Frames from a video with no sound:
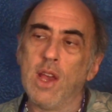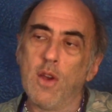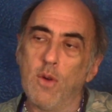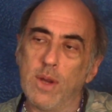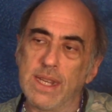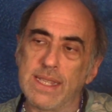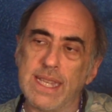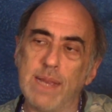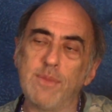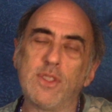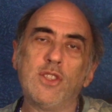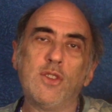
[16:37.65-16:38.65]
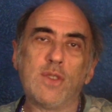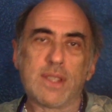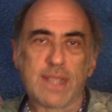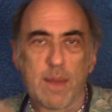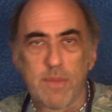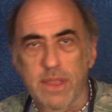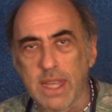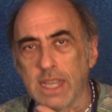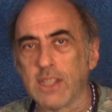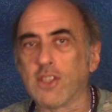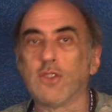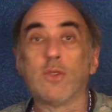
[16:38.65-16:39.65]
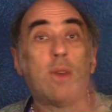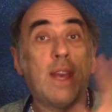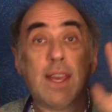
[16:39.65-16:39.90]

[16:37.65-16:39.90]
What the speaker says: or an attempt to use something to